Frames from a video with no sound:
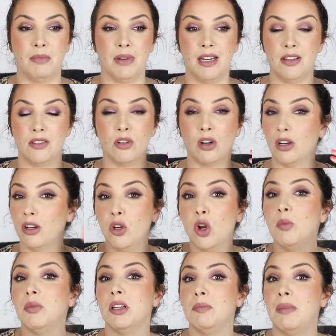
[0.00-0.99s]
It is not a
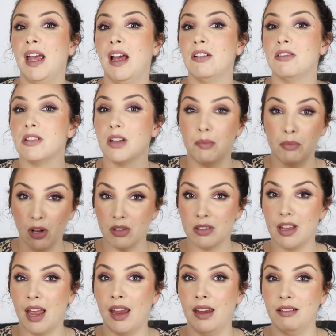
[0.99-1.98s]
normal amount, I'm not
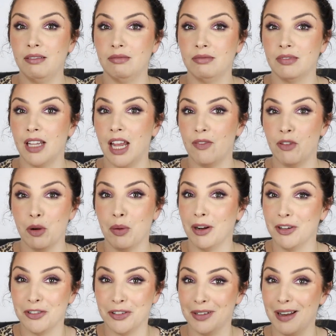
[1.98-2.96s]
saying
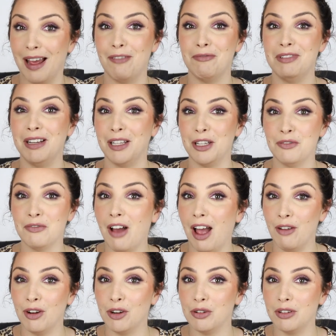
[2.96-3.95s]
everyone should have nearly
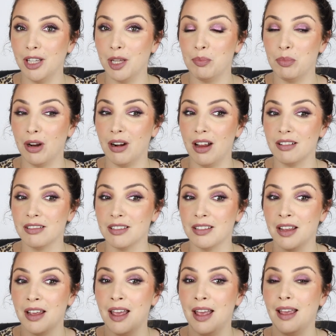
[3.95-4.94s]
500 lip products.
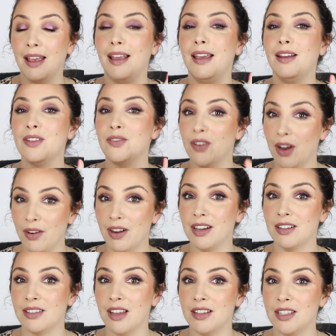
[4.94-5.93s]
It is very
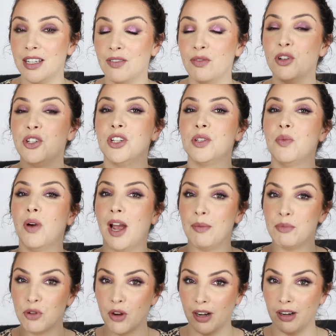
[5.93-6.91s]
excessive, which is why
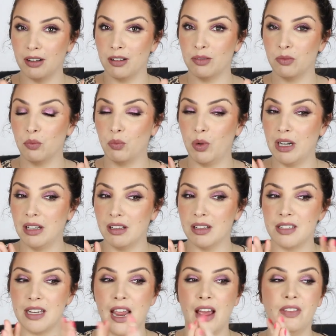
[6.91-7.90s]
I'm trying to whittle
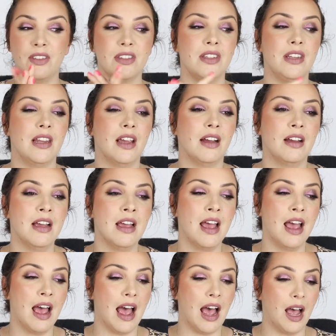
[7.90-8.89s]
it down this year.
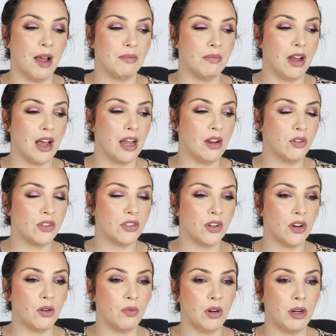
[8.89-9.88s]
I
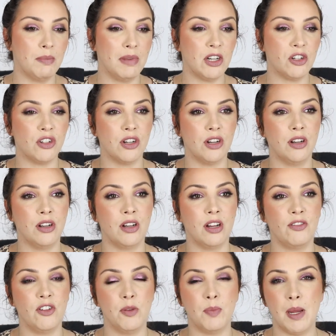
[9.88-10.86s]
also want to mention
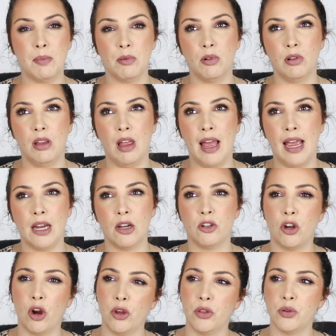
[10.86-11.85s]
a few people were
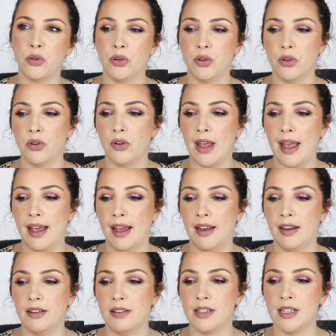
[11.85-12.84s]
like, go through
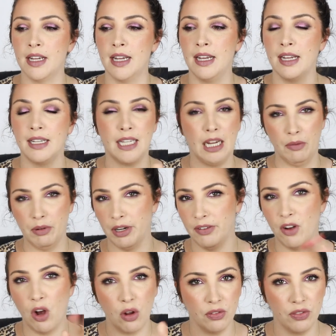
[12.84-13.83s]
and get rid
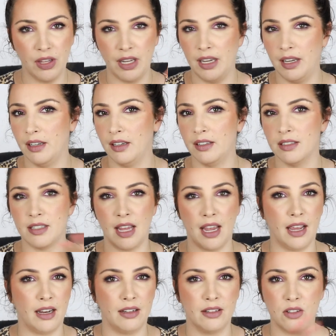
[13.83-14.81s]
of old things
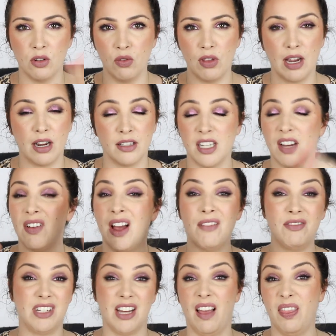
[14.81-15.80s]
and all that kind of stuff.
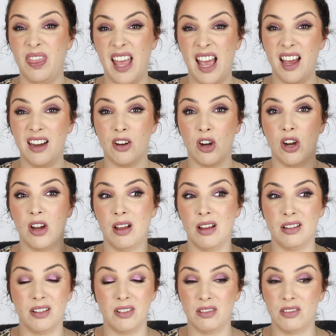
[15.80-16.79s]
I've done that.
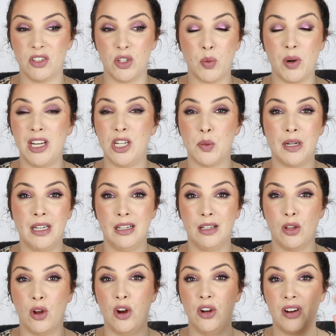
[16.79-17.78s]
2020
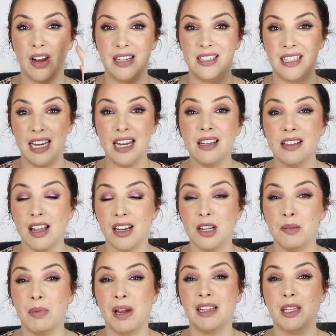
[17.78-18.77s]
alone, I
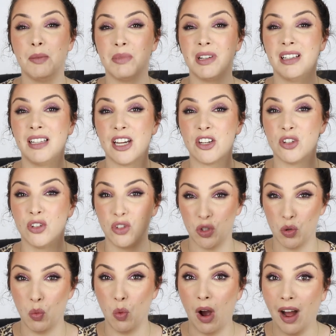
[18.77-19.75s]
decluttered my lip collection
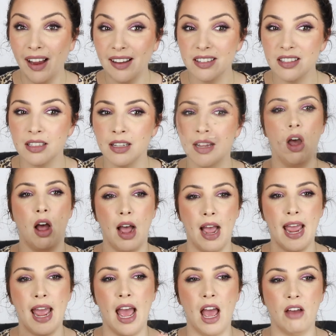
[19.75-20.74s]
twice.
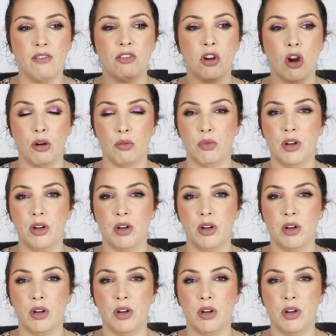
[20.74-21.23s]
I have got